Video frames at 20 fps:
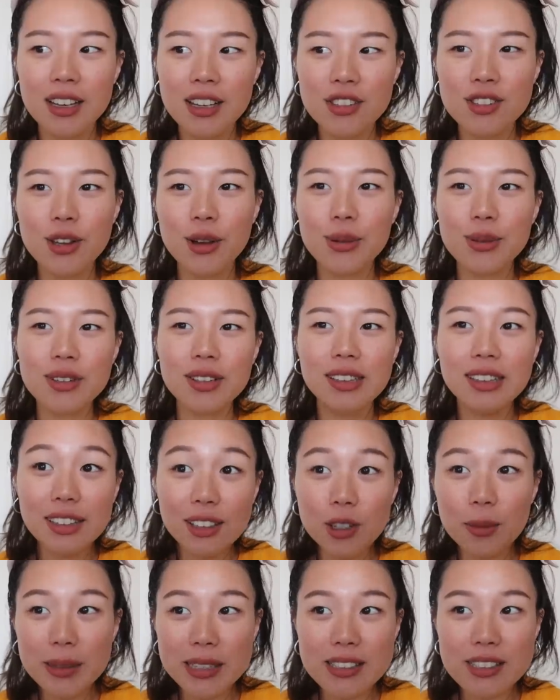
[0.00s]
So it was a
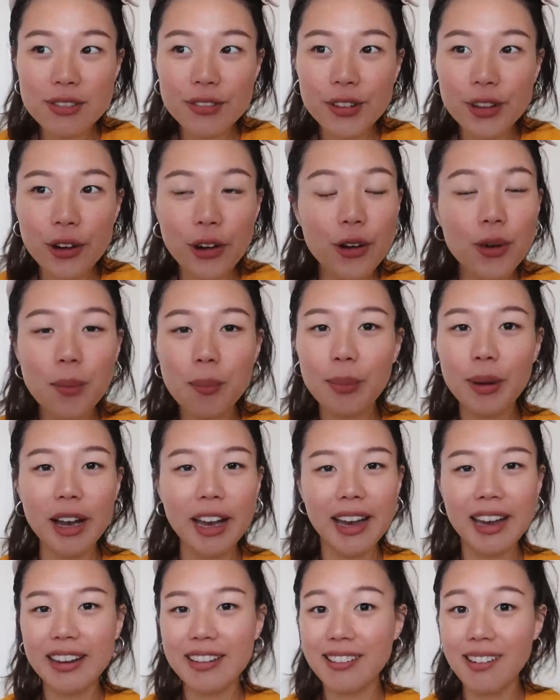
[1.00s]
little bit difficult,
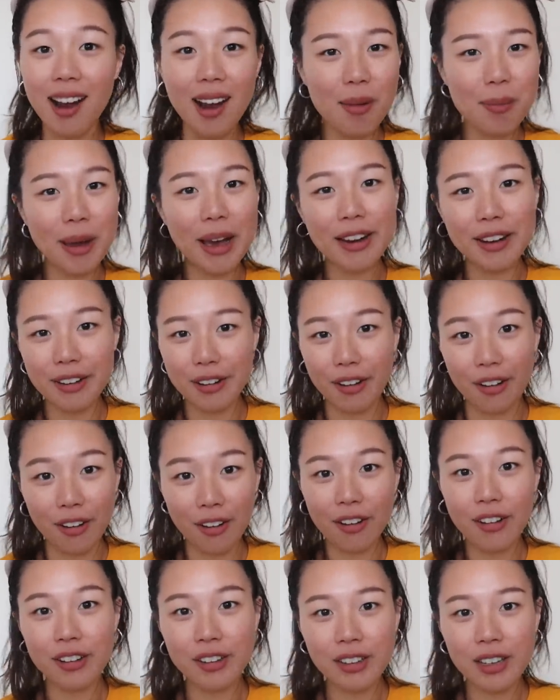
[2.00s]
but not bad at
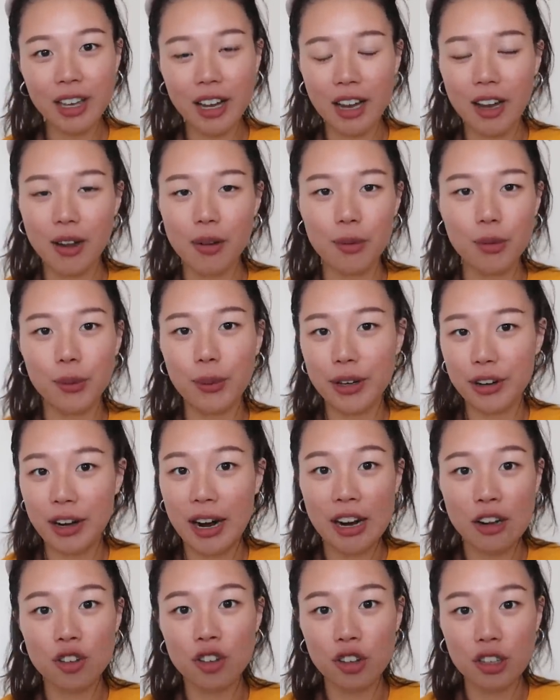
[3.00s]
all when you're
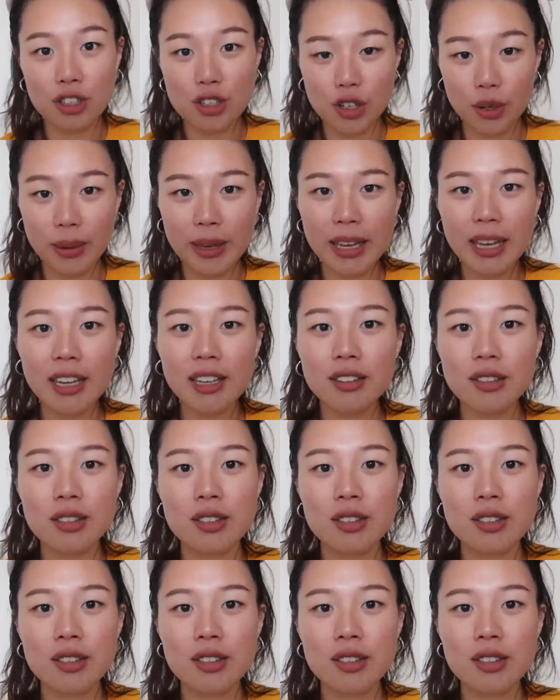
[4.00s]
actually doing it.